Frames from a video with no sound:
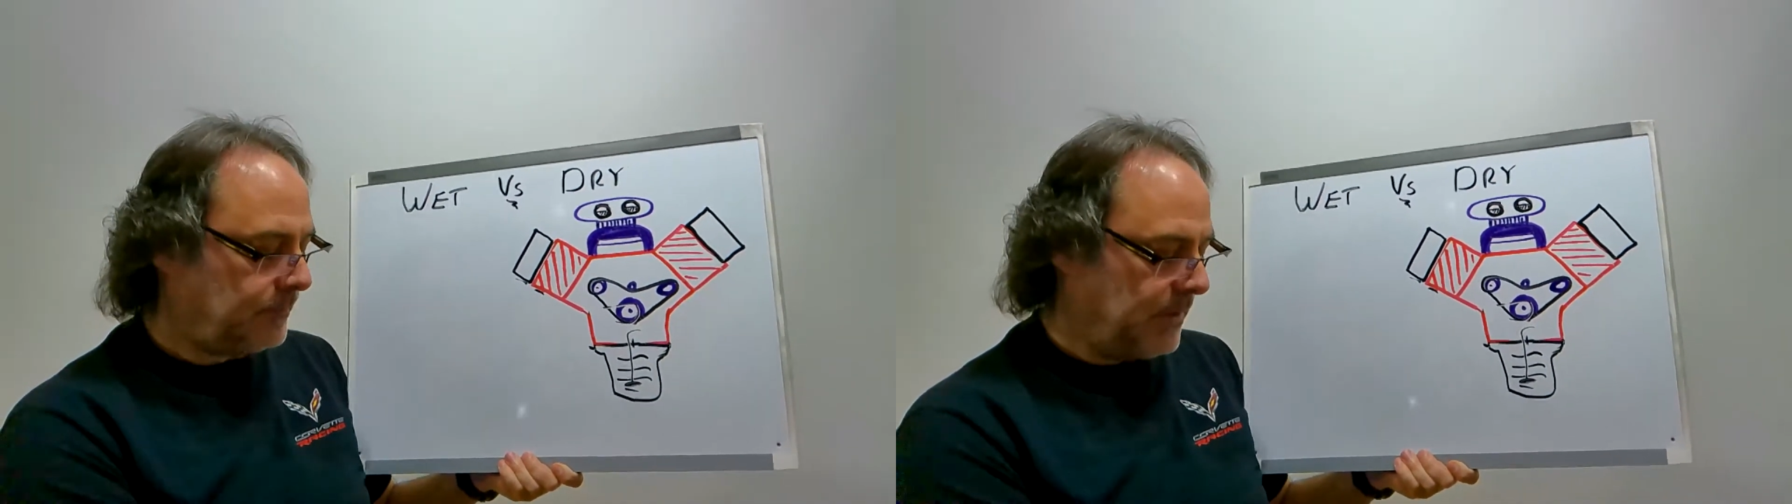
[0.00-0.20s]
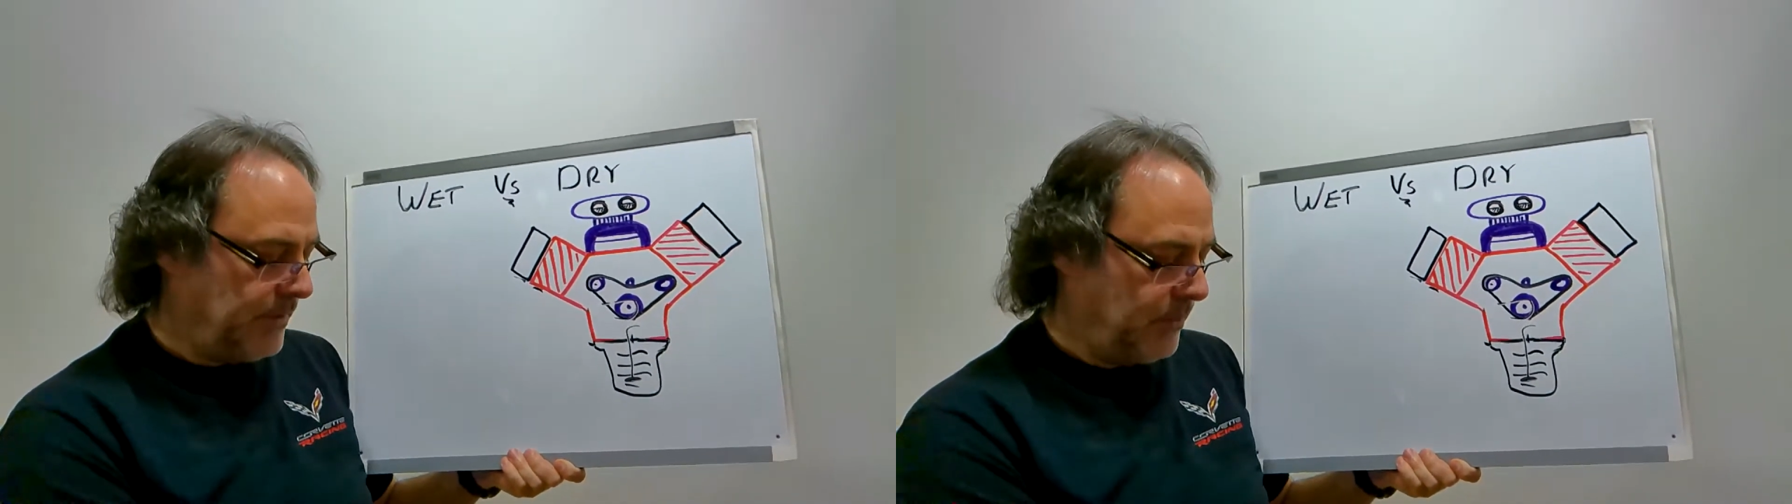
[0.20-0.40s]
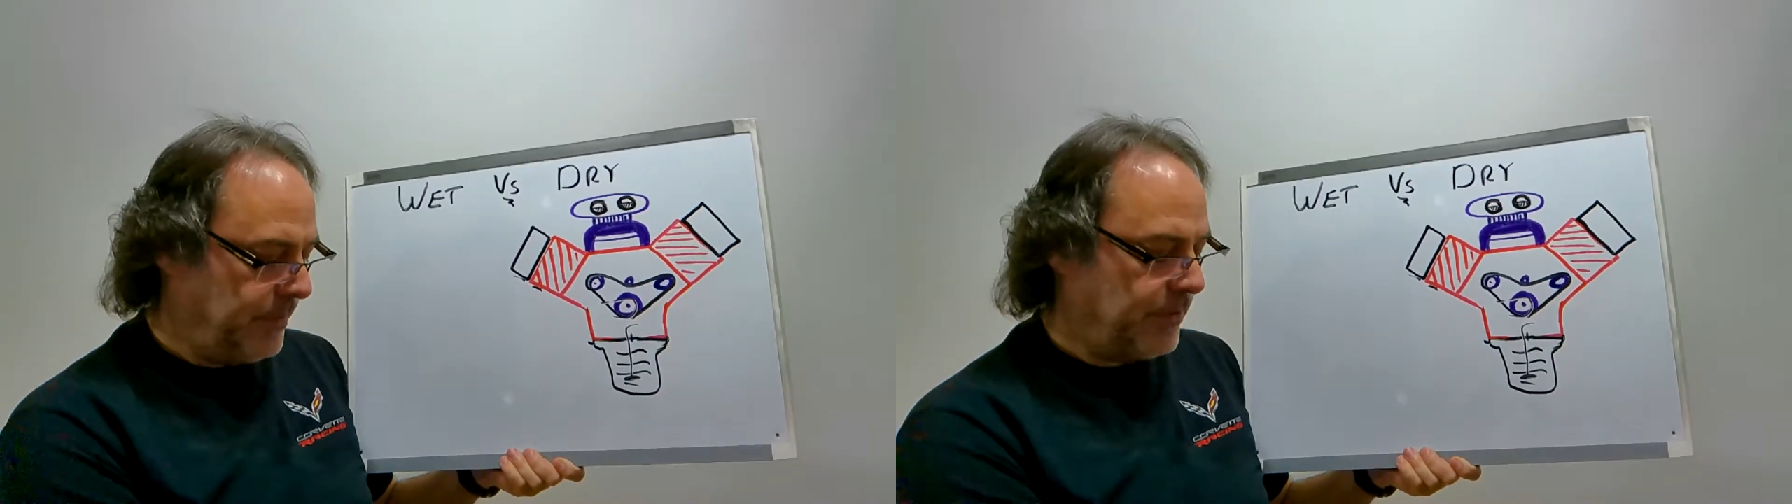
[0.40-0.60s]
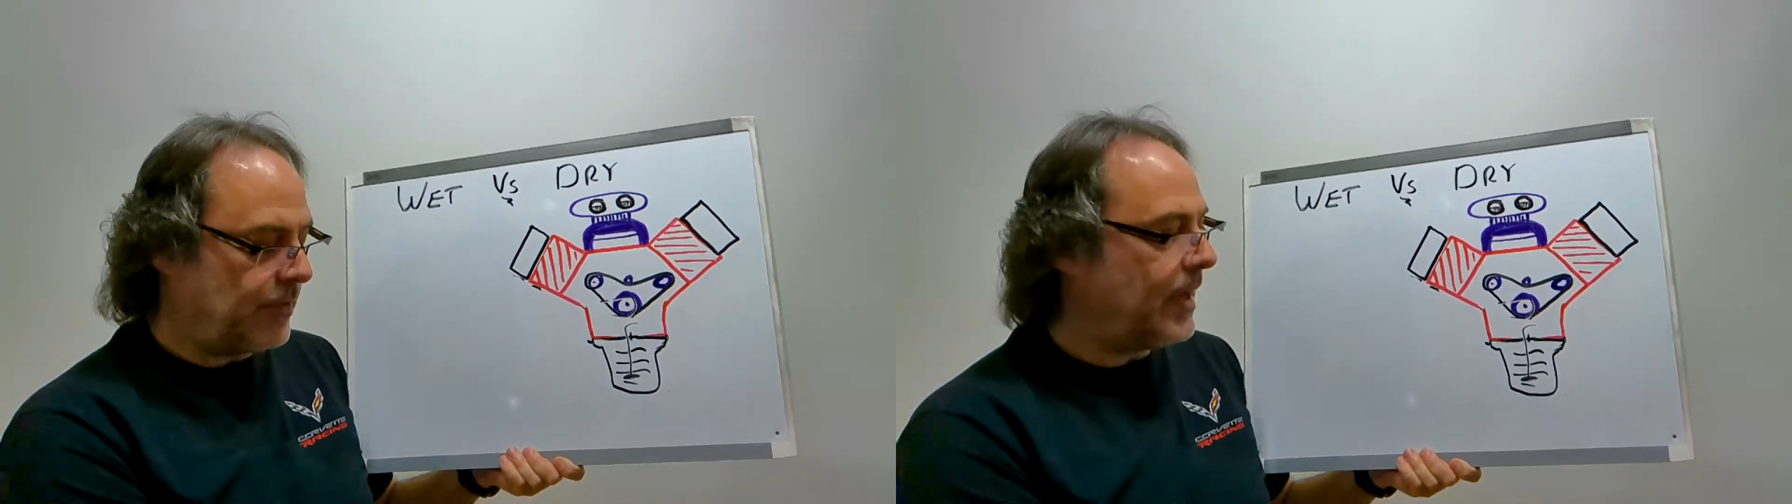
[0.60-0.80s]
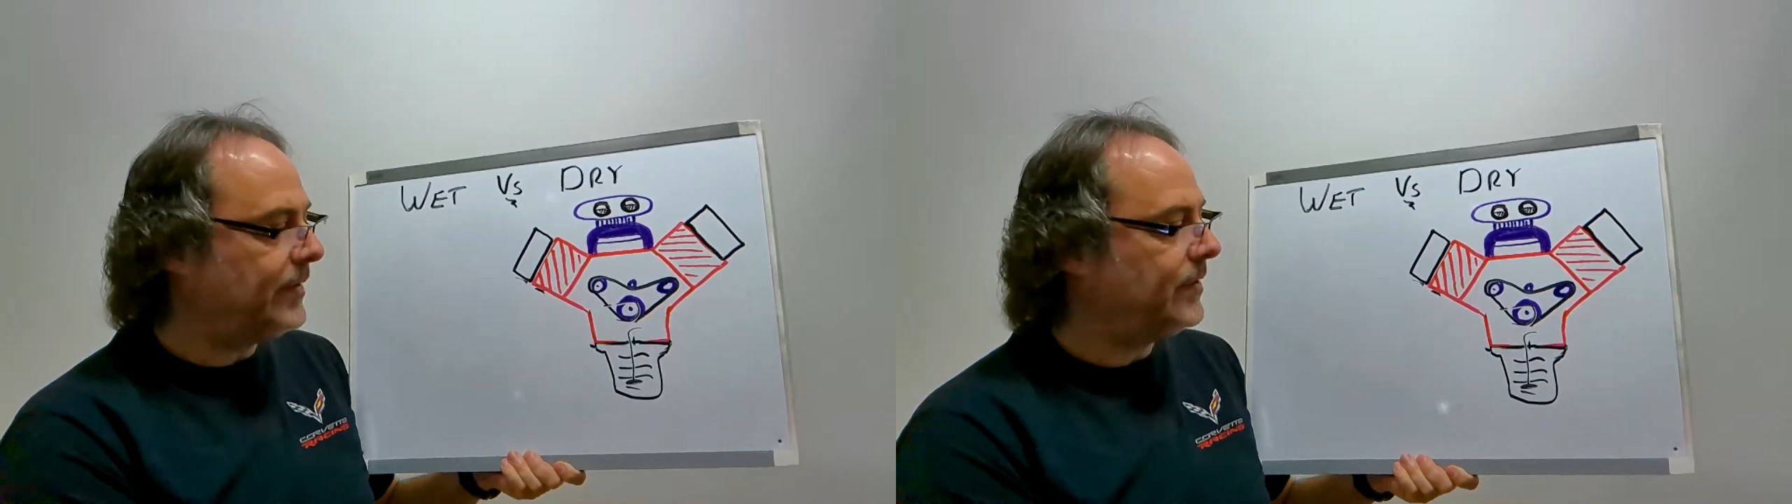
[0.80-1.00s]
So with the
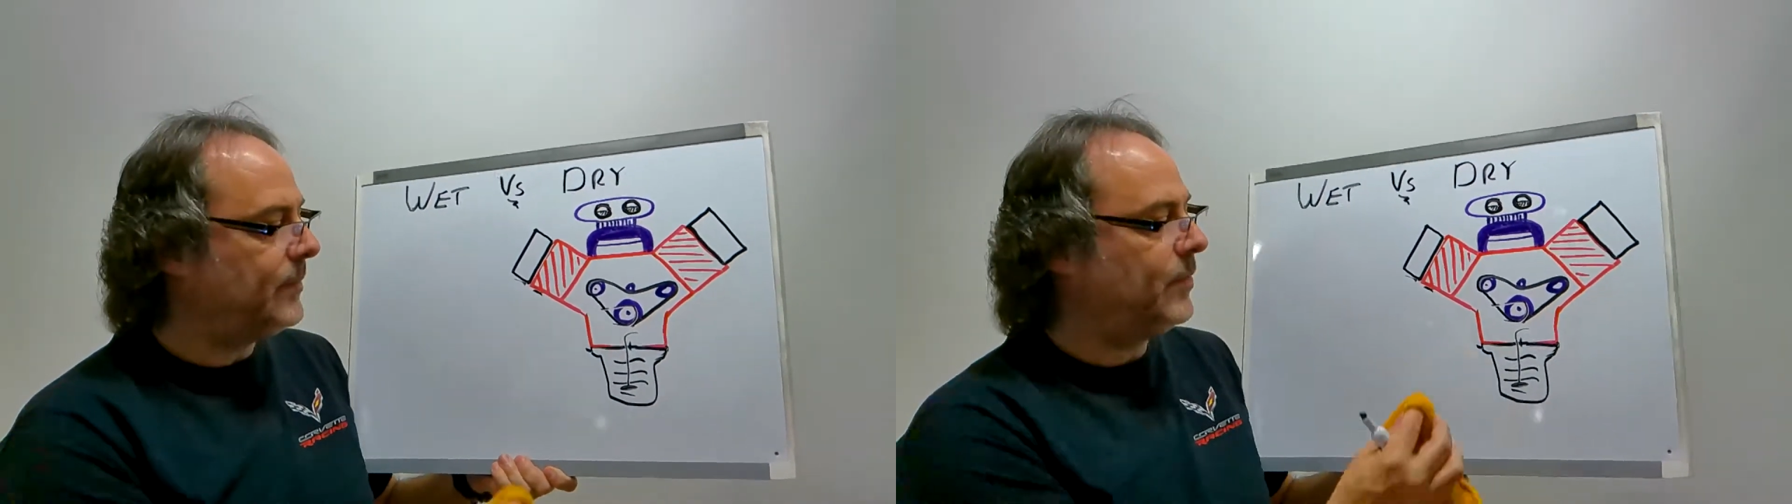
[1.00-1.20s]
dry sump